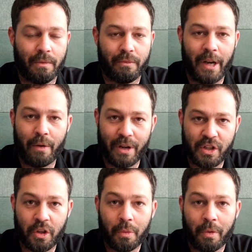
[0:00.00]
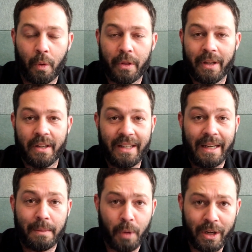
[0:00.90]
registered with all the
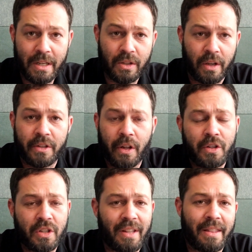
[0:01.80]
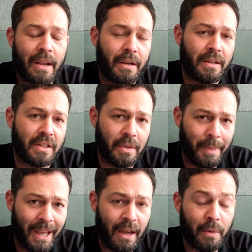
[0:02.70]
needed bodies, so it's not just that they're going to
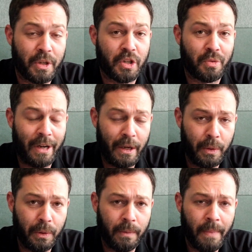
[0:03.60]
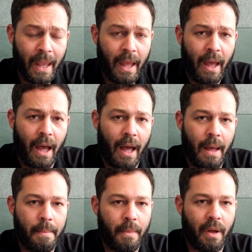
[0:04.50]
disappear, which is really cool.
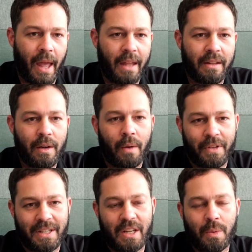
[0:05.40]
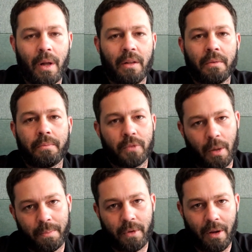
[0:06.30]
And then obviously as well,
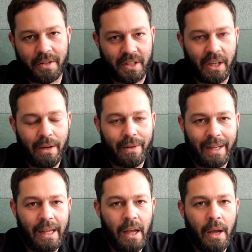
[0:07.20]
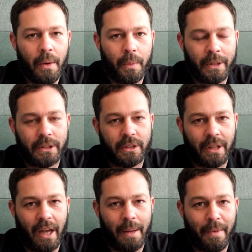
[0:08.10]
top class security, which
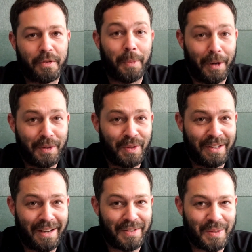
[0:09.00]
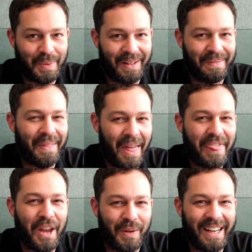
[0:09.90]
I've spoken to the devs as well.
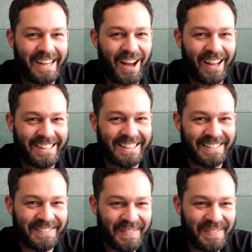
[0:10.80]
They're really nice.